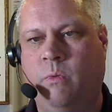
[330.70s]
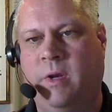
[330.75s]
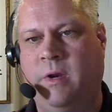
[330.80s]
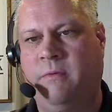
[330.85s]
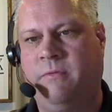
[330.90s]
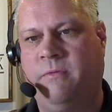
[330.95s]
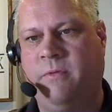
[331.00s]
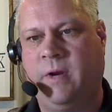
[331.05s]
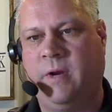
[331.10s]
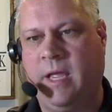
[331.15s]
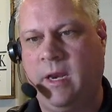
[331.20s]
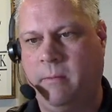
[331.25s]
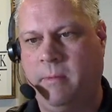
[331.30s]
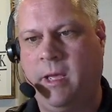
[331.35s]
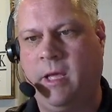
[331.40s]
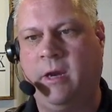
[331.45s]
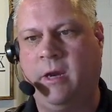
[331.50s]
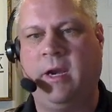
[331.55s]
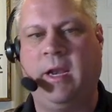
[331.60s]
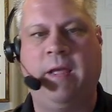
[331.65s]
don't want to forget
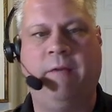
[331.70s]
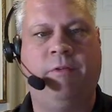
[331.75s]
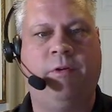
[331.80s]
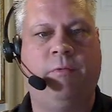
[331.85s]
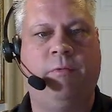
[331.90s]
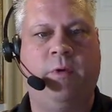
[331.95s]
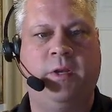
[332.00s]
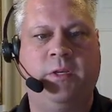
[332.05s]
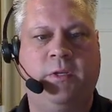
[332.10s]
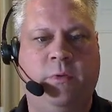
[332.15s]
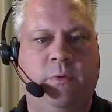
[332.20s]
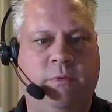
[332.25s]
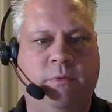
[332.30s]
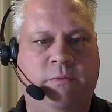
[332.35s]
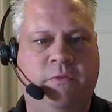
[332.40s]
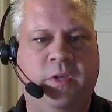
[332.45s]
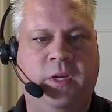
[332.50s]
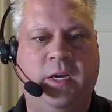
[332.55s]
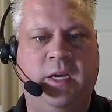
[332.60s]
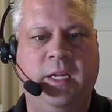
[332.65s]
about it and have it run to
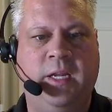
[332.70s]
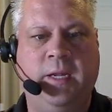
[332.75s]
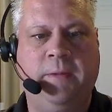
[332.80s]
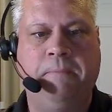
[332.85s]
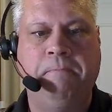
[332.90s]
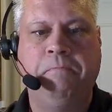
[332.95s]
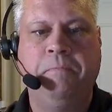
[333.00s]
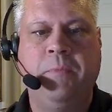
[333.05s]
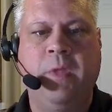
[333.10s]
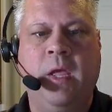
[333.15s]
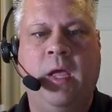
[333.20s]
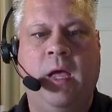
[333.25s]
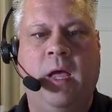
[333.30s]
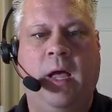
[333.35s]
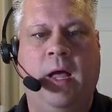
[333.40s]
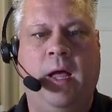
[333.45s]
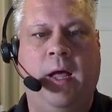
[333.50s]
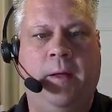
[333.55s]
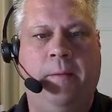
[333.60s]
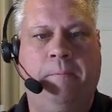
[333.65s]
infinity.
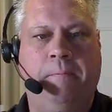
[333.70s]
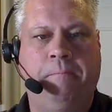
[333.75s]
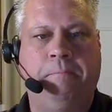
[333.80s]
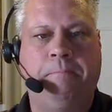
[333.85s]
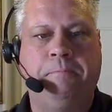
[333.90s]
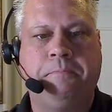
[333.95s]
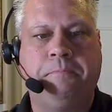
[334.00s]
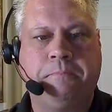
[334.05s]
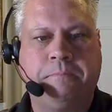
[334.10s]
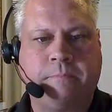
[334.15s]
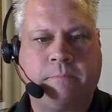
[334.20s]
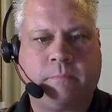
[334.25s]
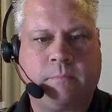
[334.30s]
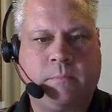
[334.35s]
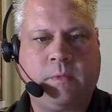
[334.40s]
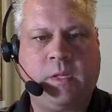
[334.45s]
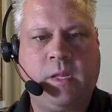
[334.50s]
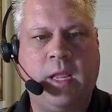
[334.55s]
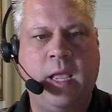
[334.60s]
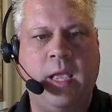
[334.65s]
And
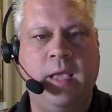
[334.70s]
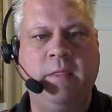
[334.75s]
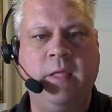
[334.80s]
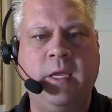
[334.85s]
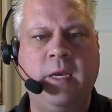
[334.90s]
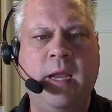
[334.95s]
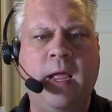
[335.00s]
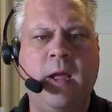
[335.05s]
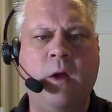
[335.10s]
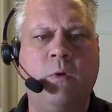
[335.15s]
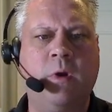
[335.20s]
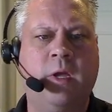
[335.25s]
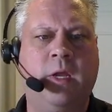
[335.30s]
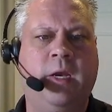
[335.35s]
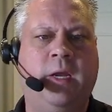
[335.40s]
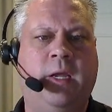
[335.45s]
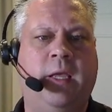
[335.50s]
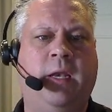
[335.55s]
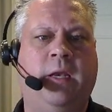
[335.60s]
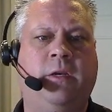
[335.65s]
then now we're
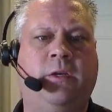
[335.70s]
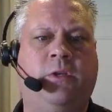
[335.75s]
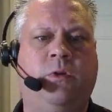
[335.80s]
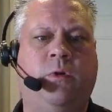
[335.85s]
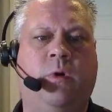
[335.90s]
going to get